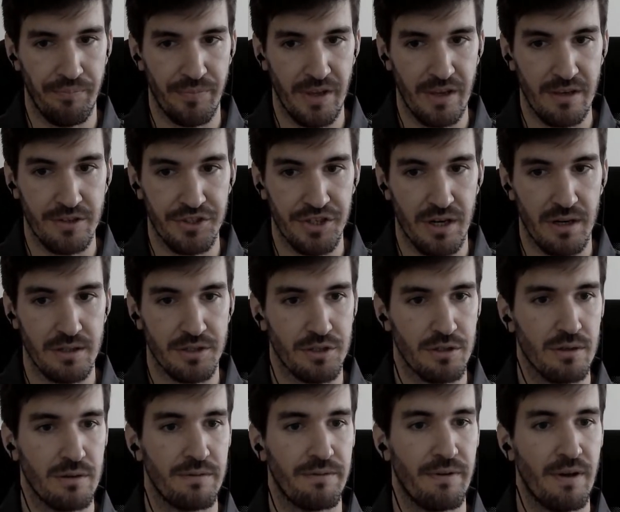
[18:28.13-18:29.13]
in charge
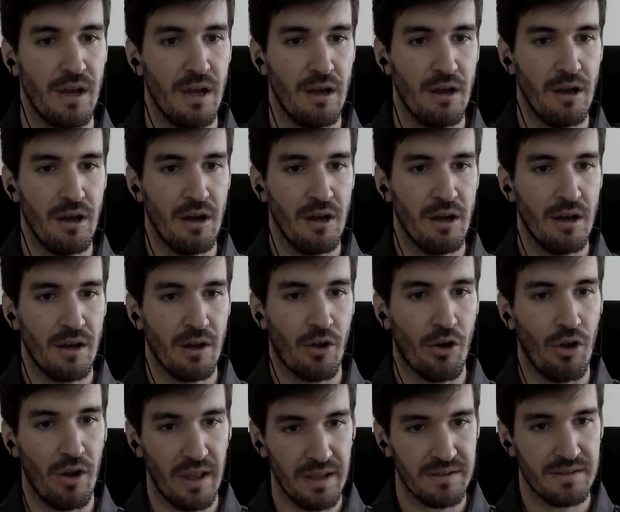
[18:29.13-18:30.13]
of
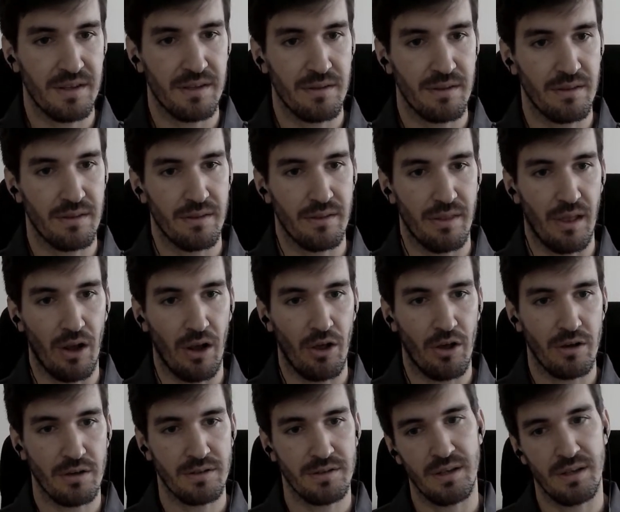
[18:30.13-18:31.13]
collecting the
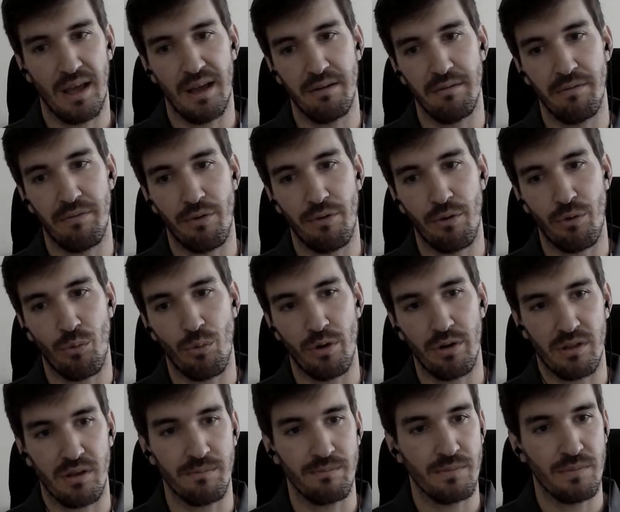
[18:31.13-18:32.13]
logs and
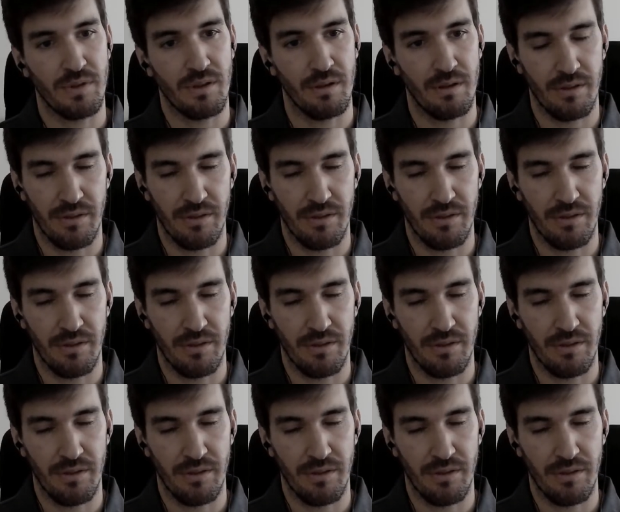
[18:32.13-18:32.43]
forwarding